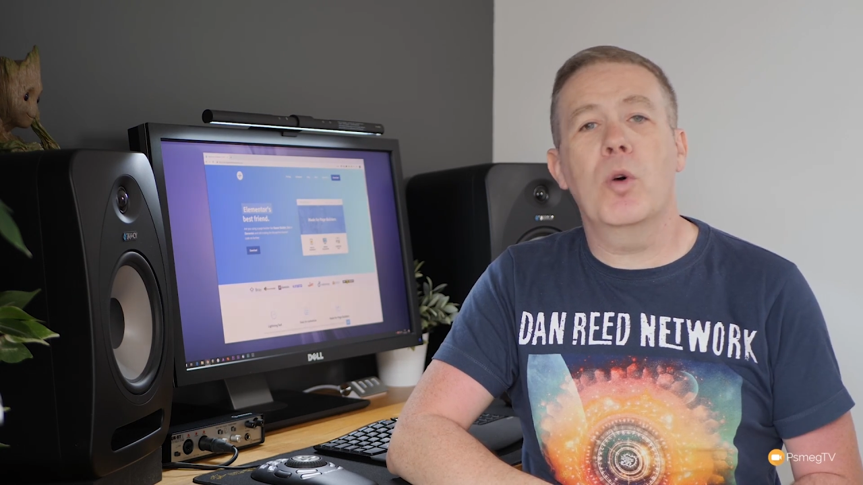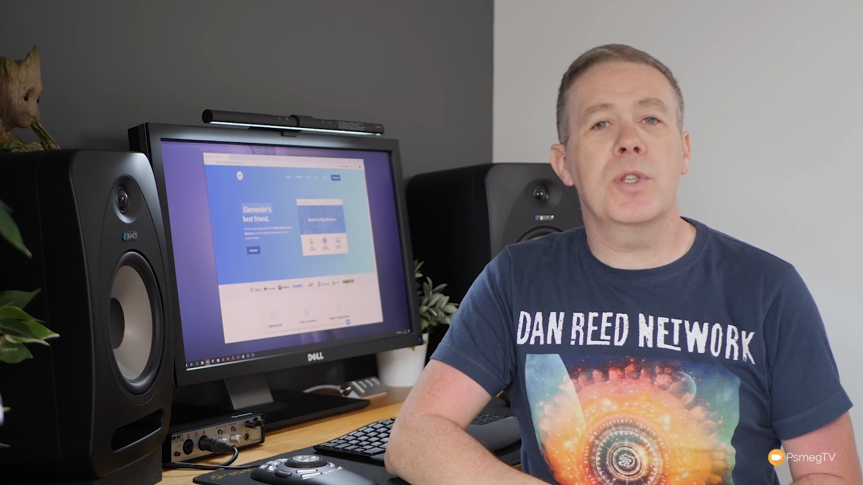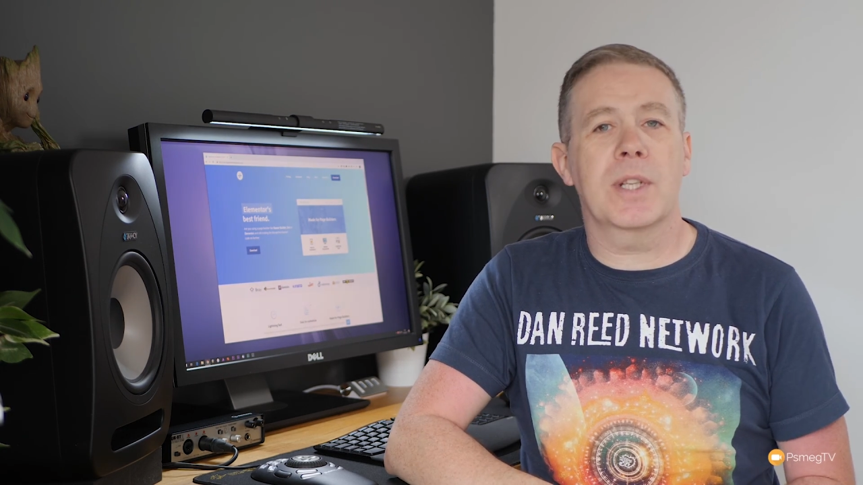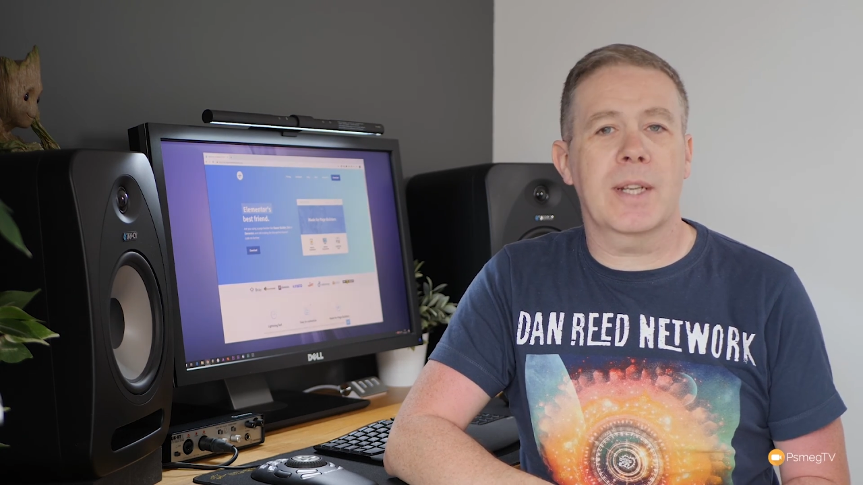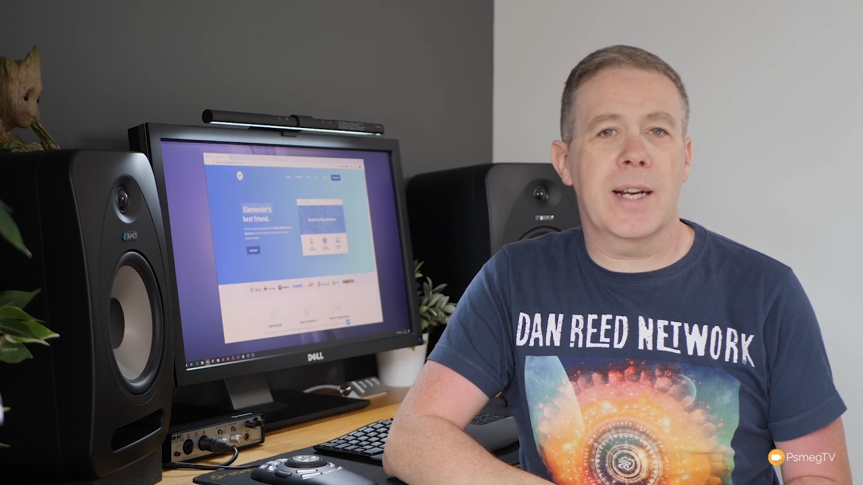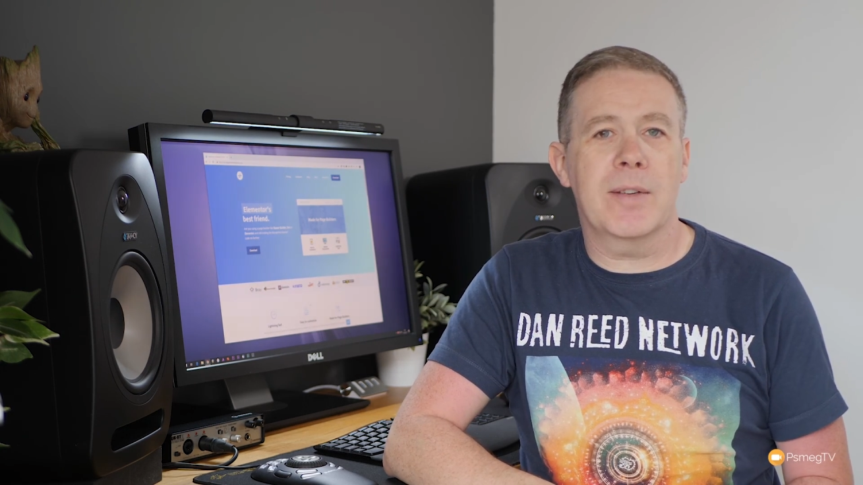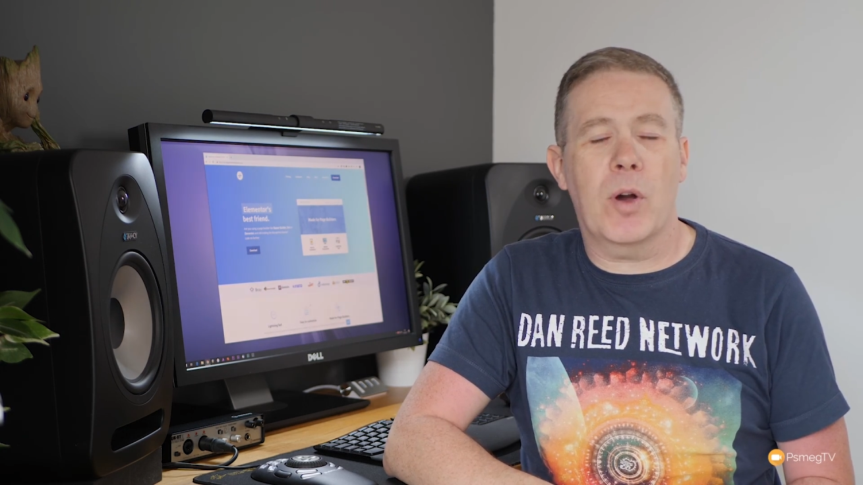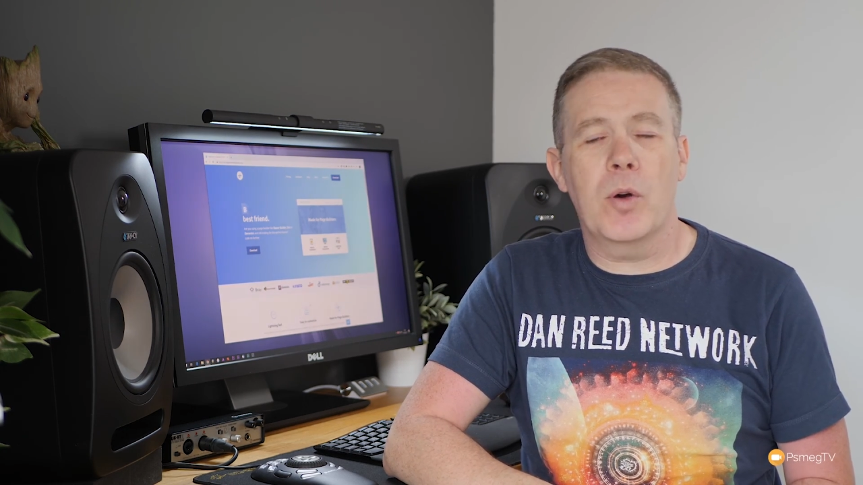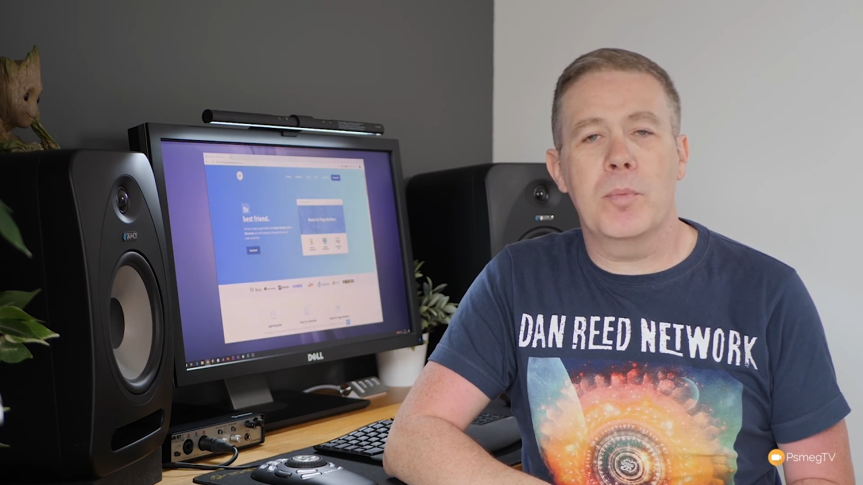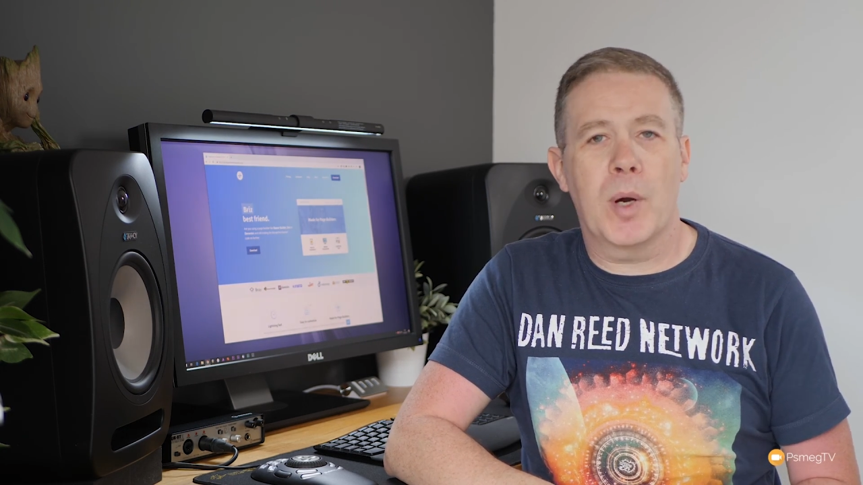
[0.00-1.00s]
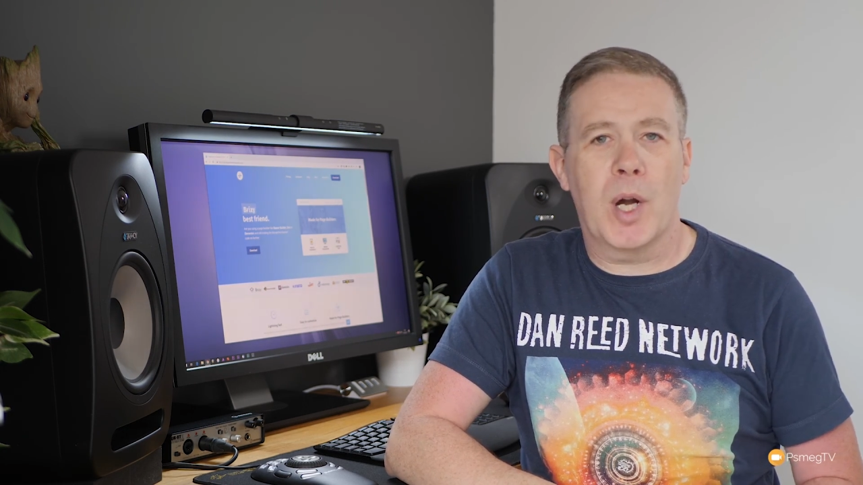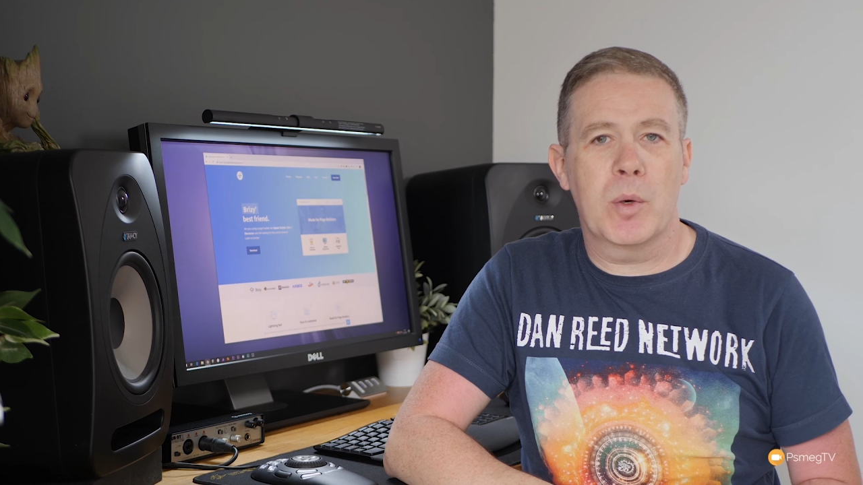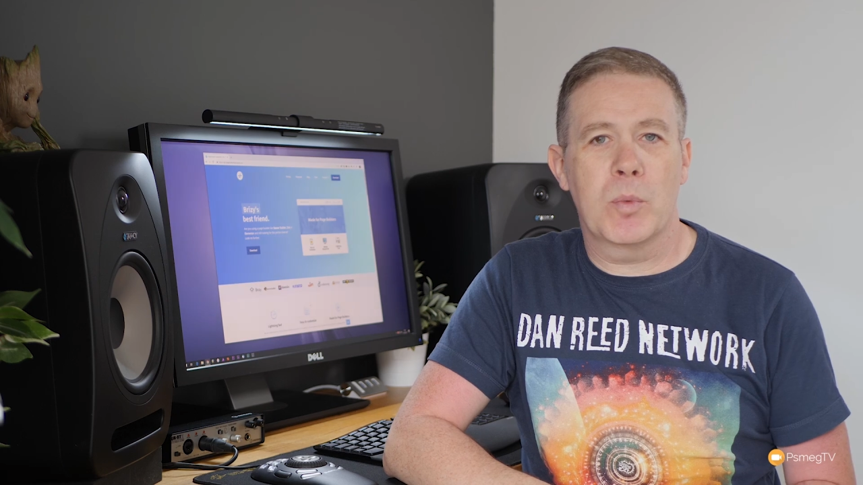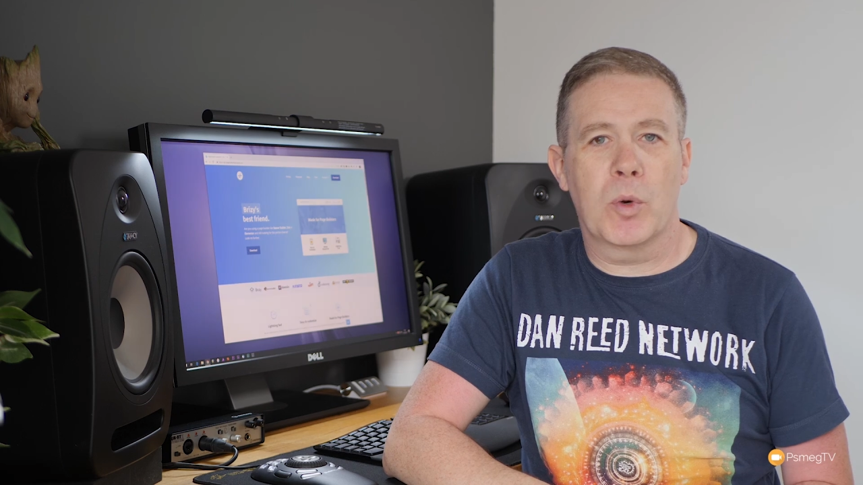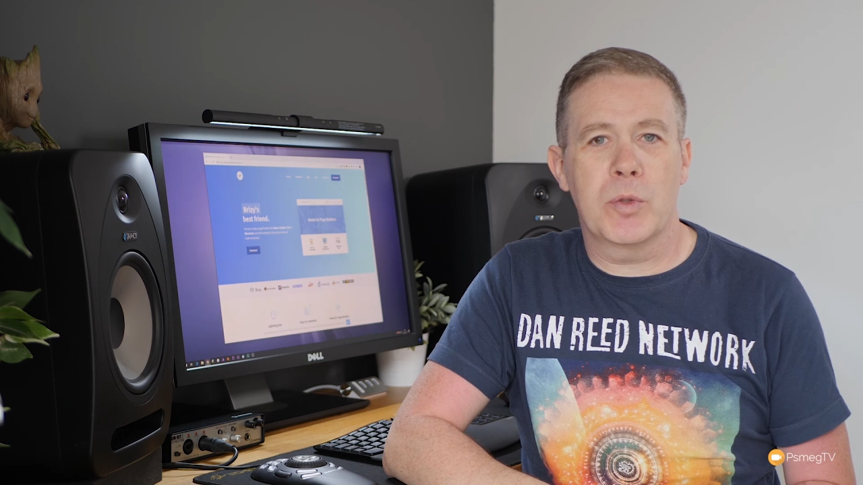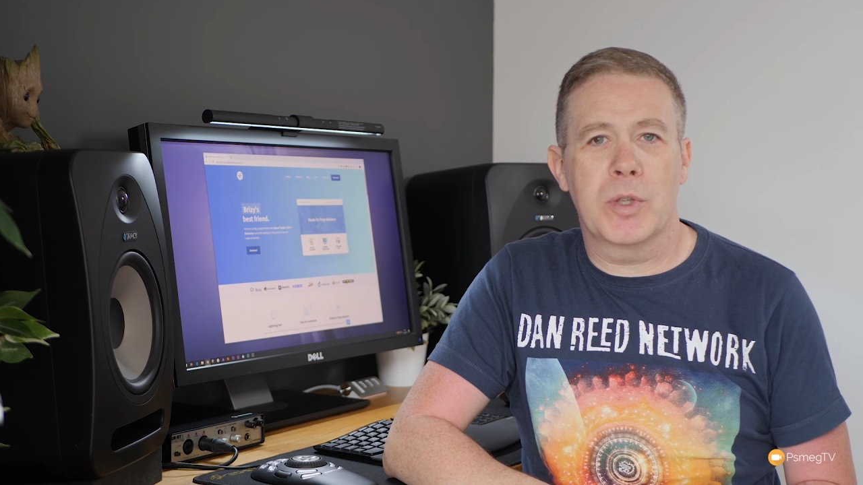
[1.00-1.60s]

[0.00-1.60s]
or was it kind of on par with what